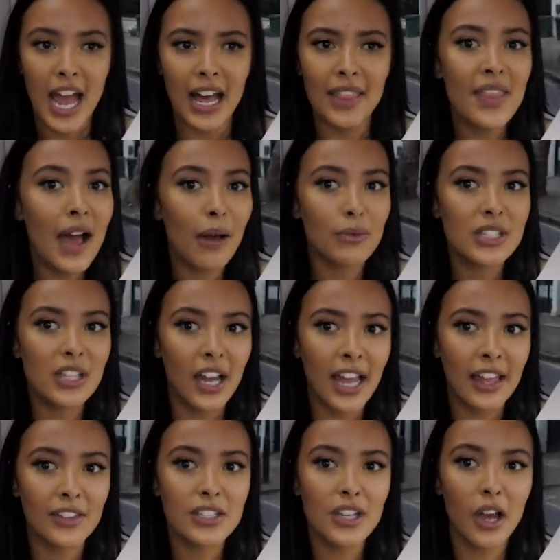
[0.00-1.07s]
And that was like
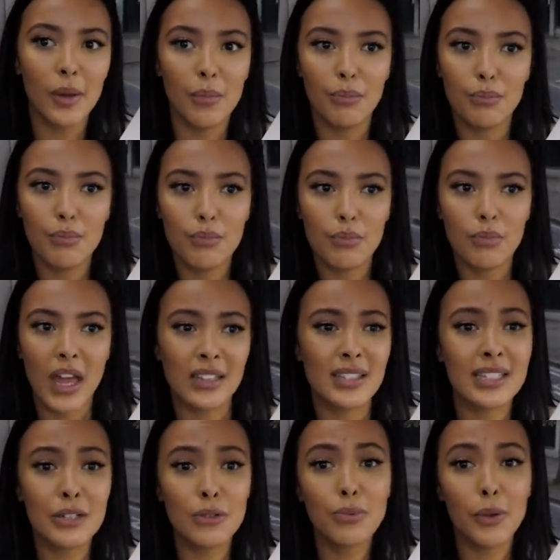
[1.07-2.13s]
at the time, and
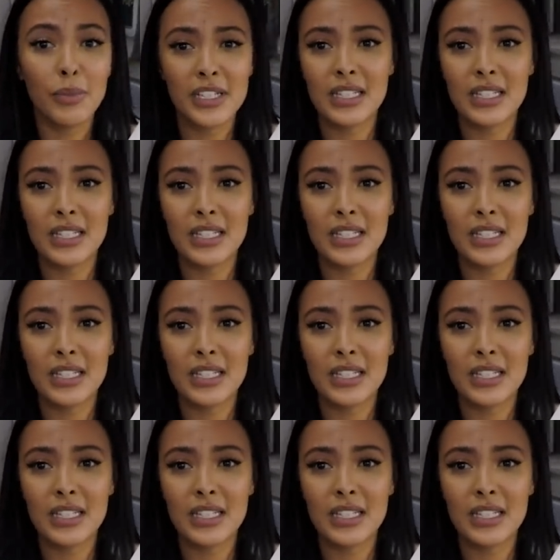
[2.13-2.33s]
still probably